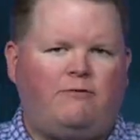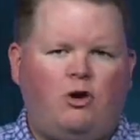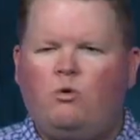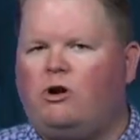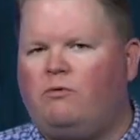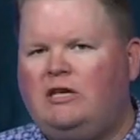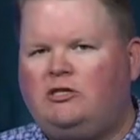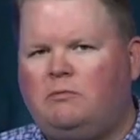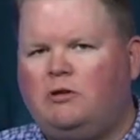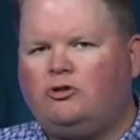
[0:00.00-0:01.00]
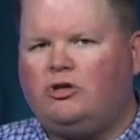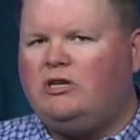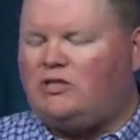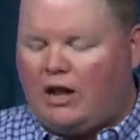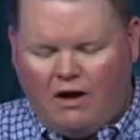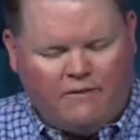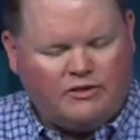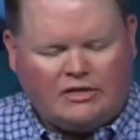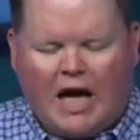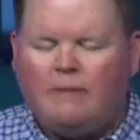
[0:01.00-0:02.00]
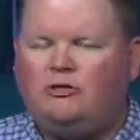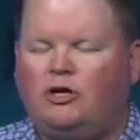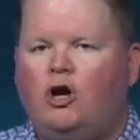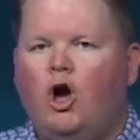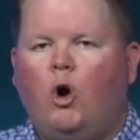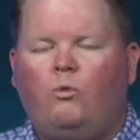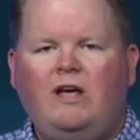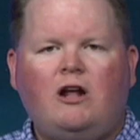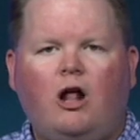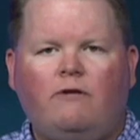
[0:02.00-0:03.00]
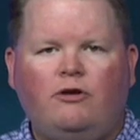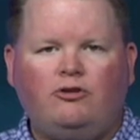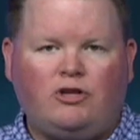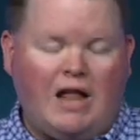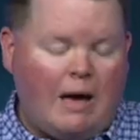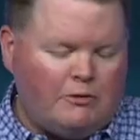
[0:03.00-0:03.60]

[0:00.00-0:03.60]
If you want to read some of those lists, I don't have the time to read all of those tonight,